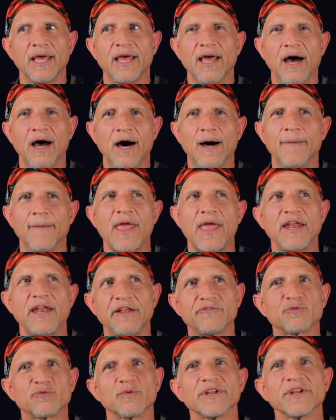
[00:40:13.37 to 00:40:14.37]
And
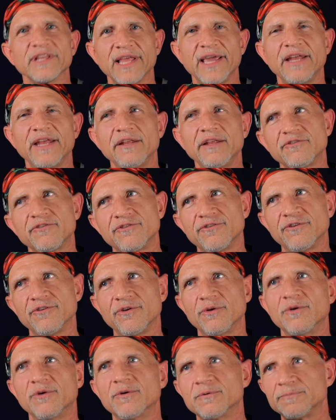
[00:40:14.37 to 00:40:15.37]
it's related
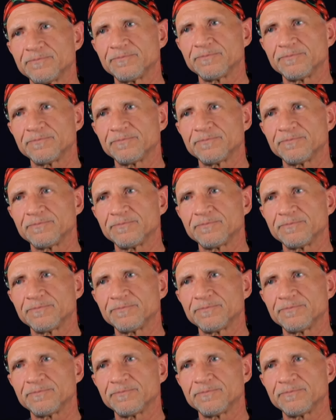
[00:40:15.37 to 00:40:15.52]
to